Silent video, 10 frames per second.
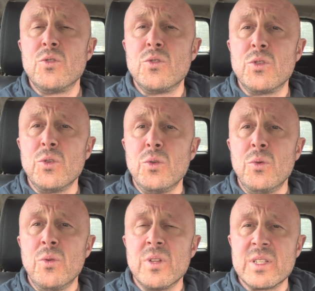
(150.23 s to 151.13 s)
Do
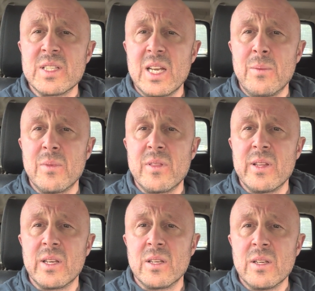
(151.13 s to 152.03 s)
the same
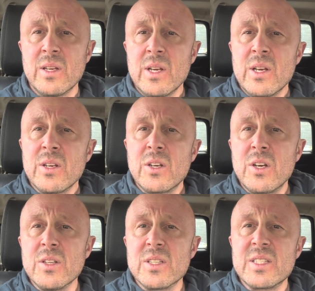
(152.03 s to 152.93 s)
thing.
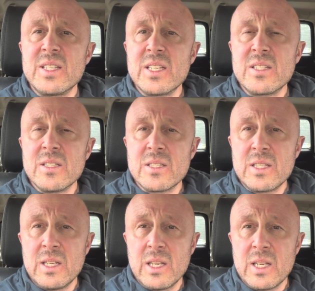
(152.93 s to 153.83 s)

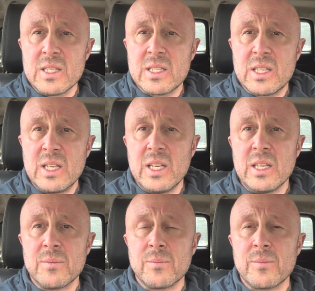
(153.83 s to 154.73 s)
Consistency is key.
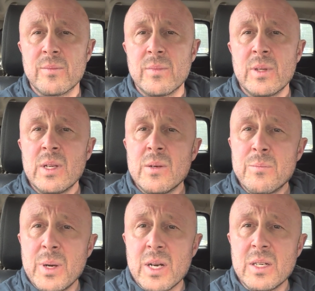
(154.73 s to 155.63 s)

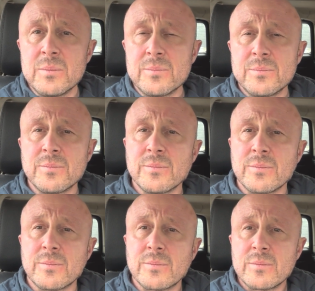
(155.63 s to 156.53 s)
But
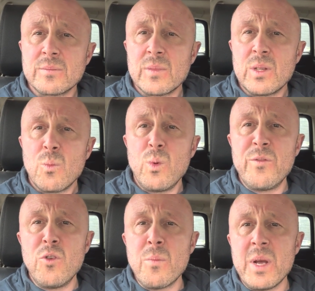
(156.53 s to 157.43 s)
we've
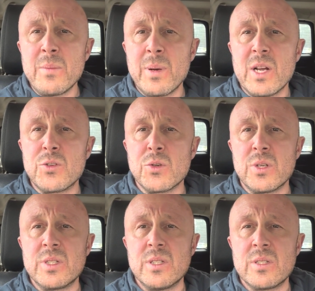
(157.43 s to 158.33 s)
all made bad
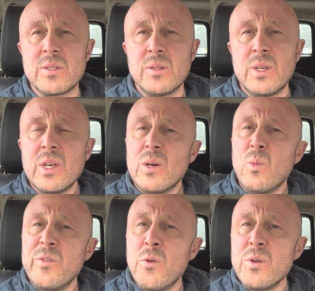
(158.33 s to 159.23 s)
choices.
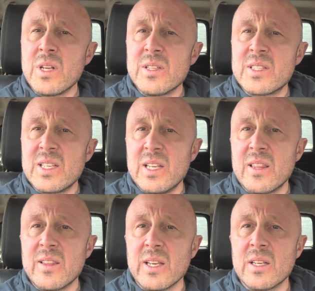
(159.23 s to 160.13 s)
We've all done silly
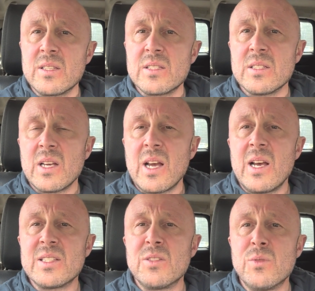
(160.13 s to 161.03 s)
things
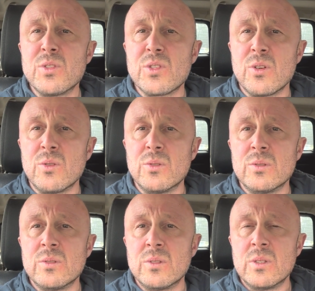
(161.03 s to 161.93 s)
as a result
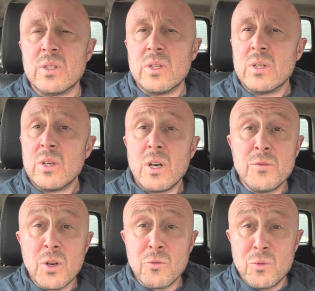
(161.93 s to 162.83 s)
of
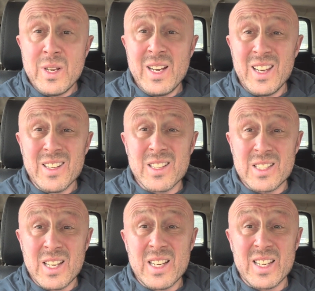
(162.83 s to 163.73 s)
not really
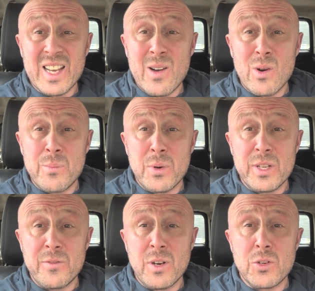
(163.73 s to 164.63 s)
understanding how our body
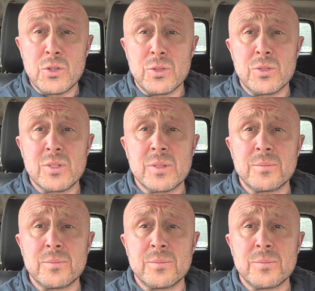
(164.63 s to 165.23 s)
functions.